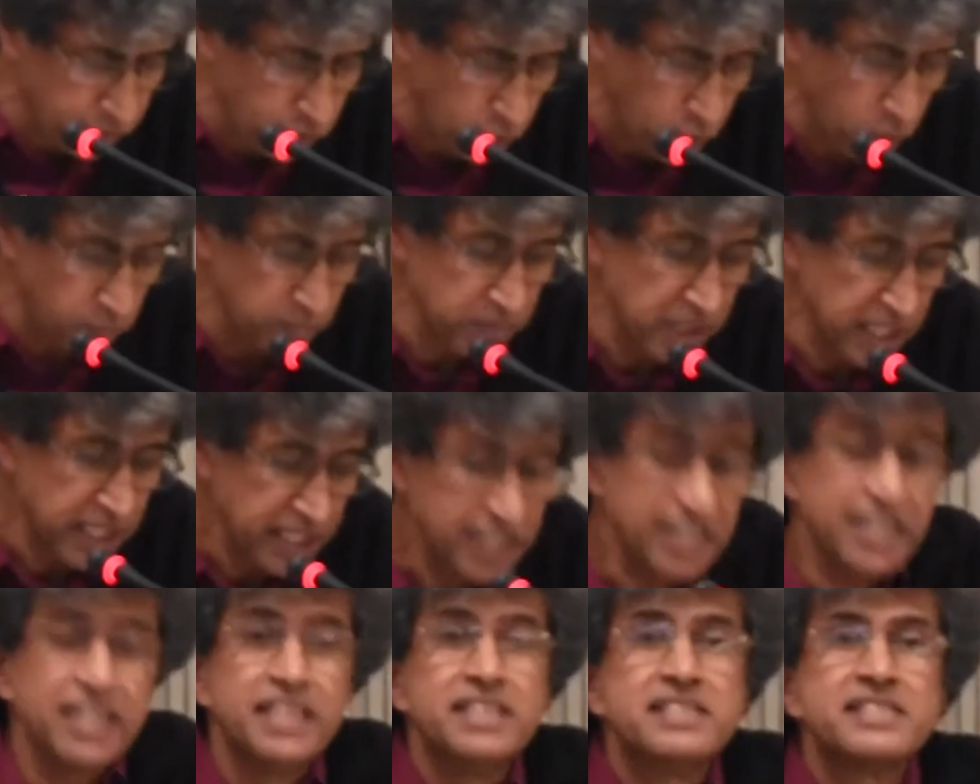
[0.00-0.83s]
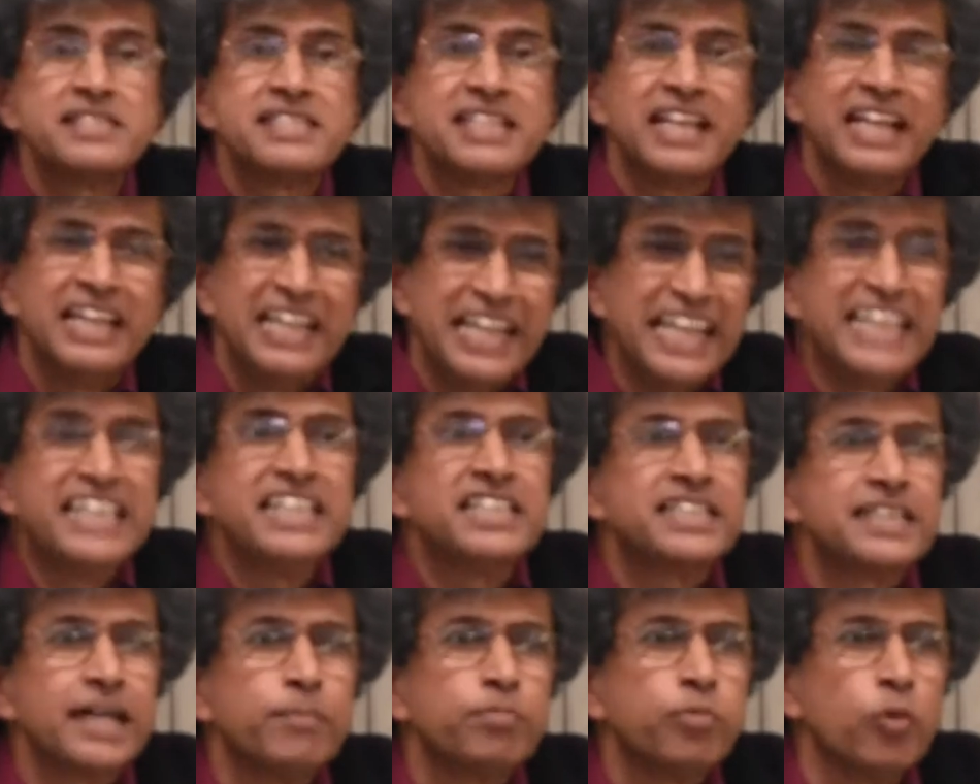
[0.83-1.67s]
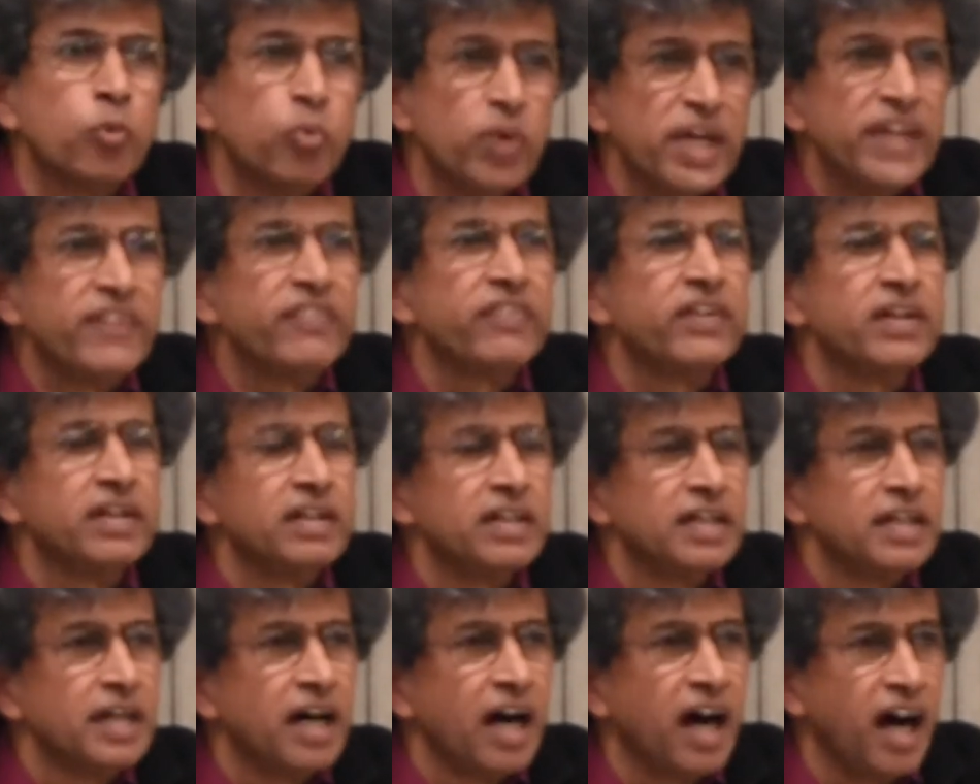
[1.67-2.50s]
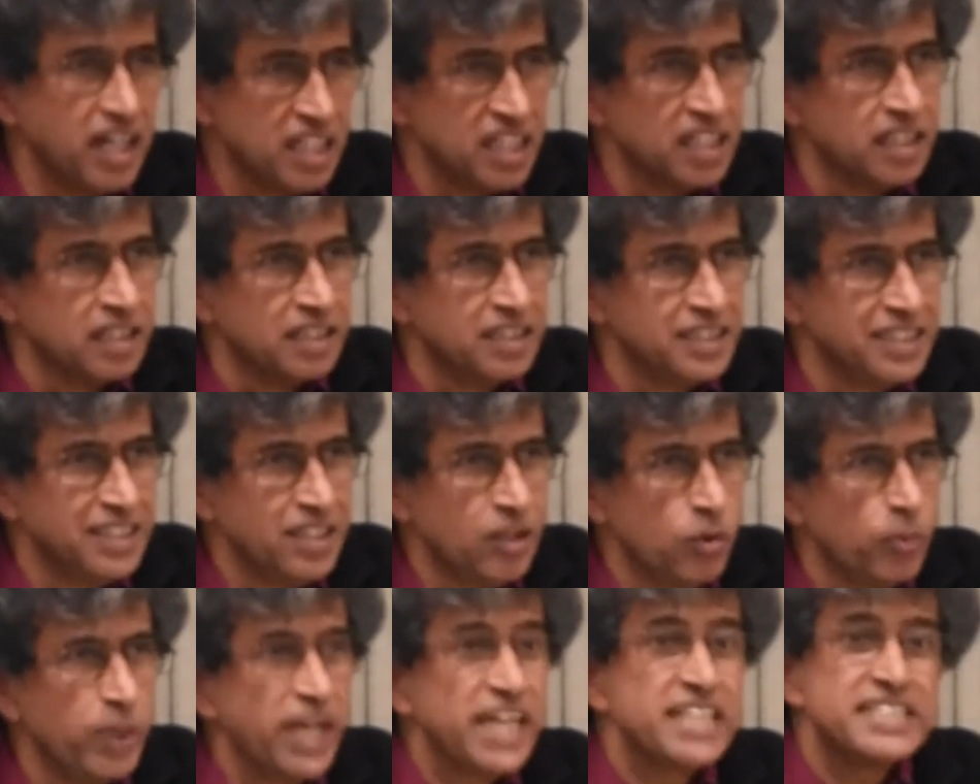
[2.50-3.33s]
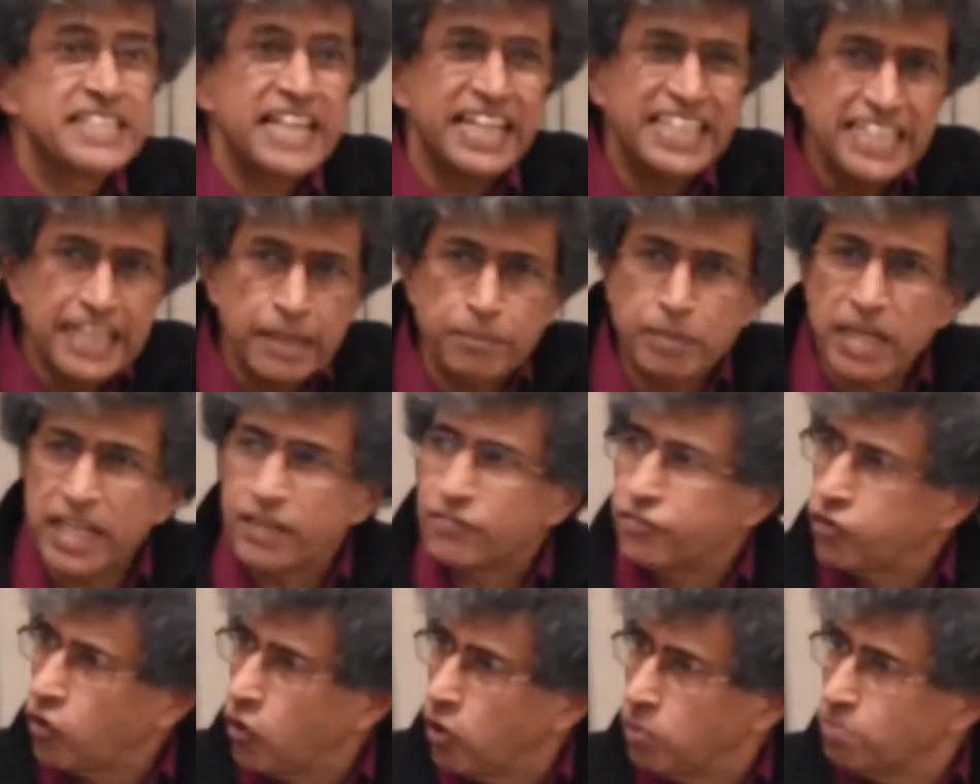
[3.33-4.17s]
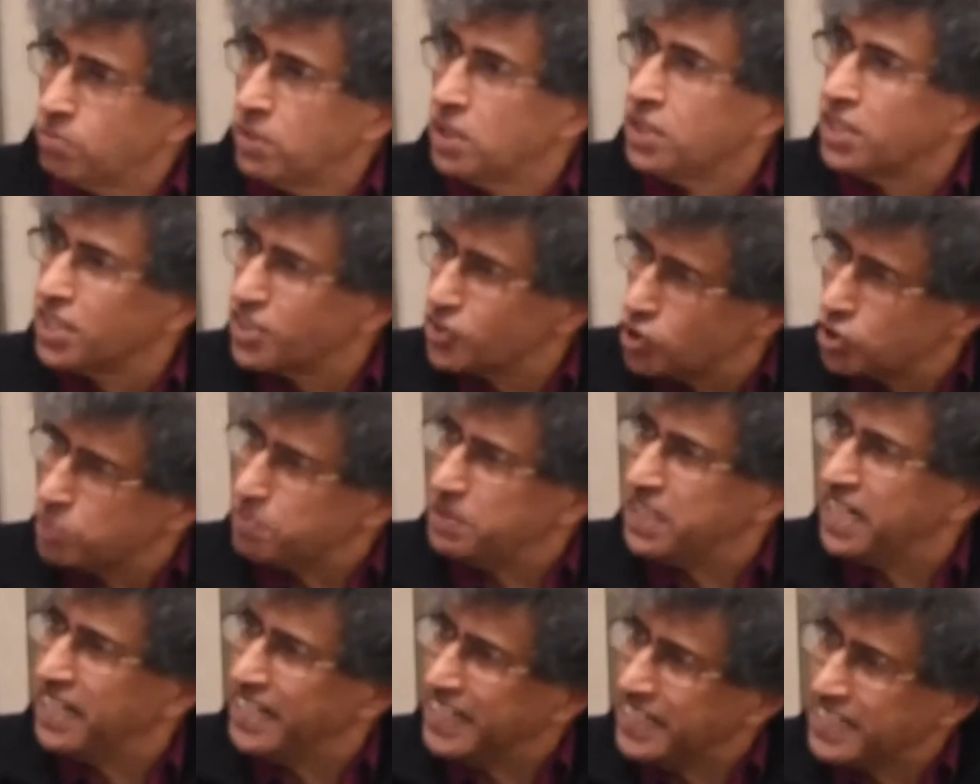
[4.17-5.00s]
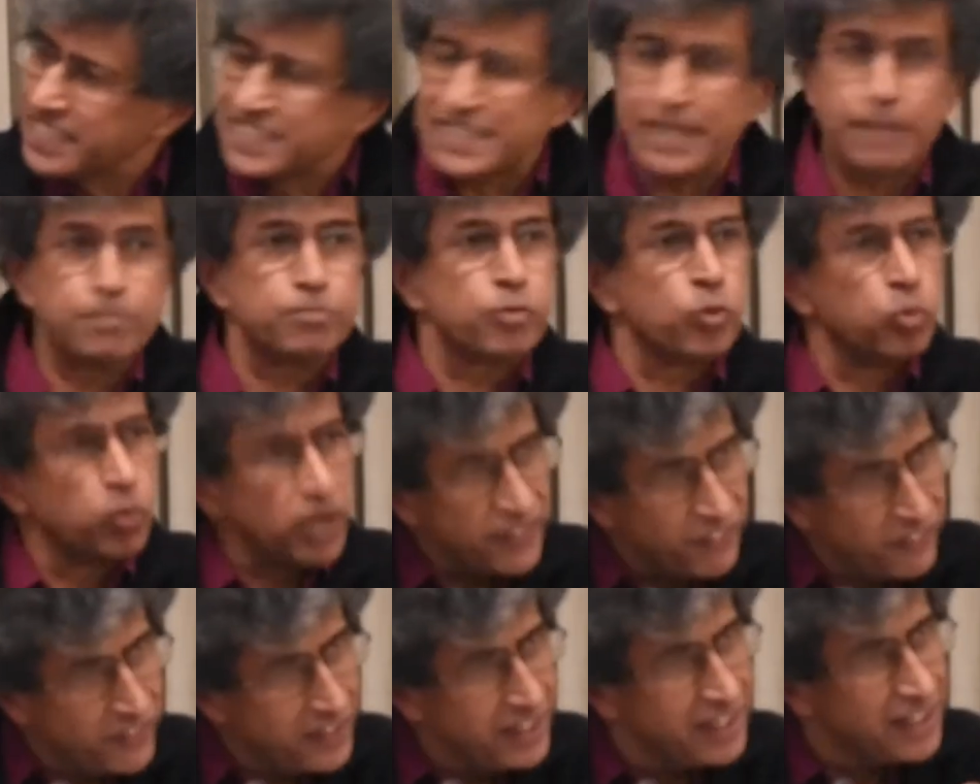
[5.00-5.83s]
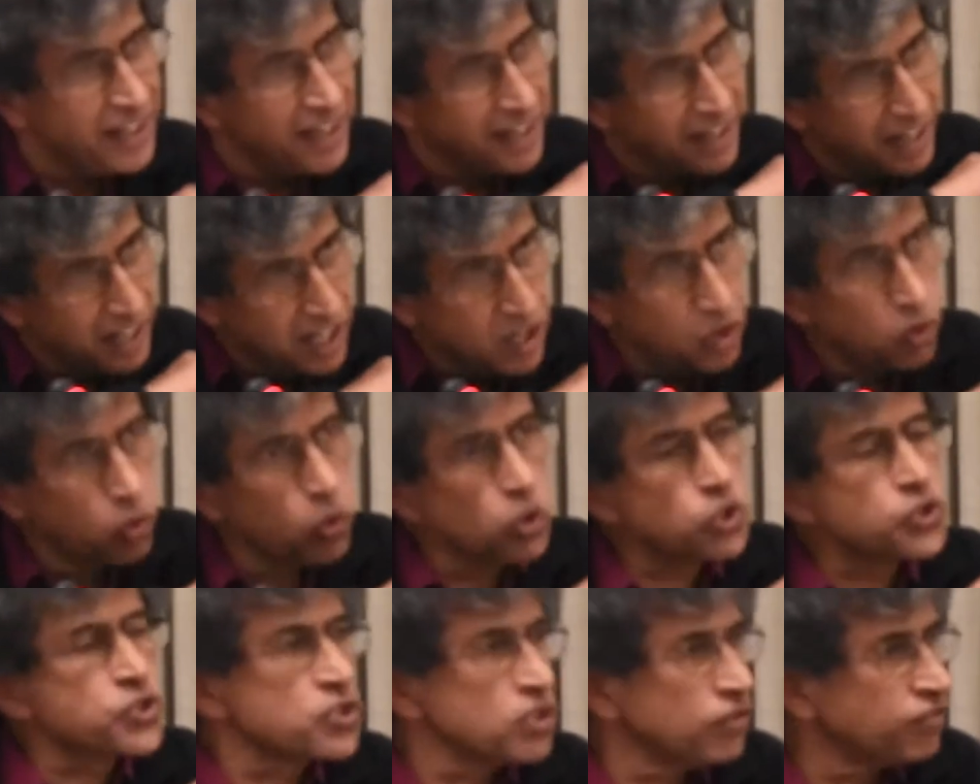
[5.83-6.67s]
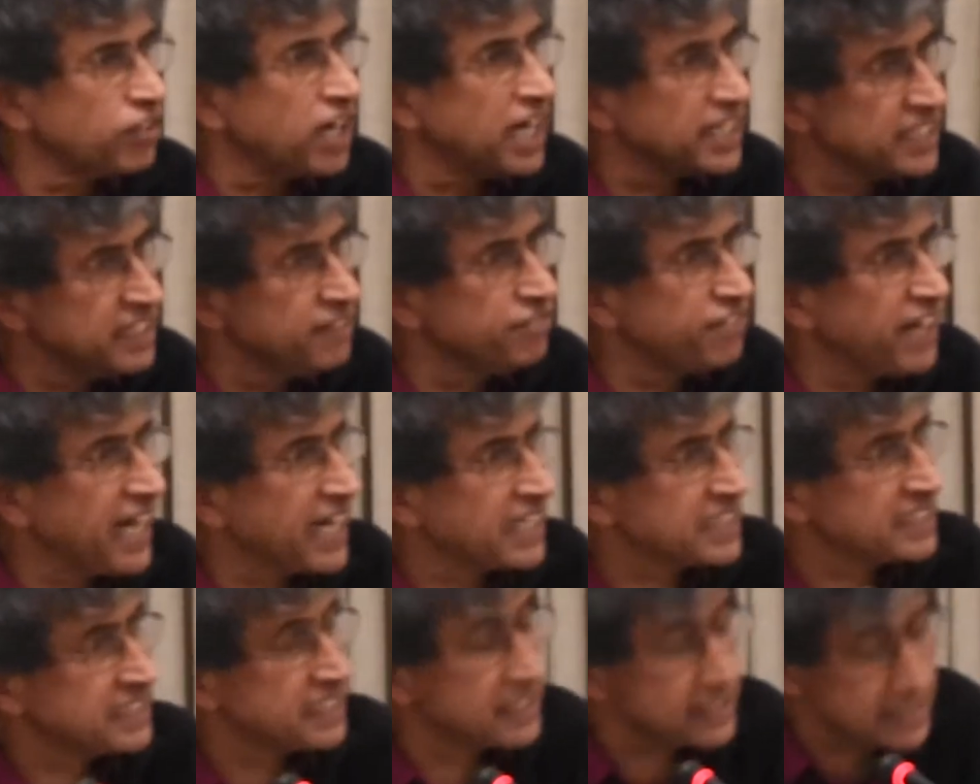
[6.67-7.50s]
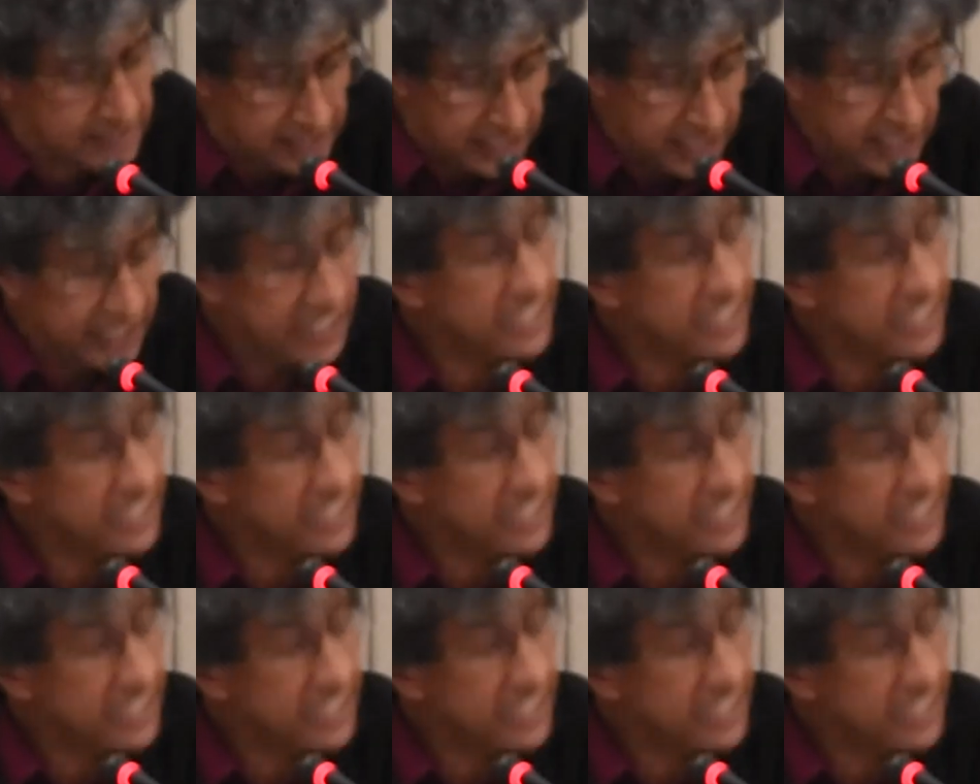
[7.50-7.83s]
form is linked up with hunger, whereas endemic form could be linked up with a host of other factors.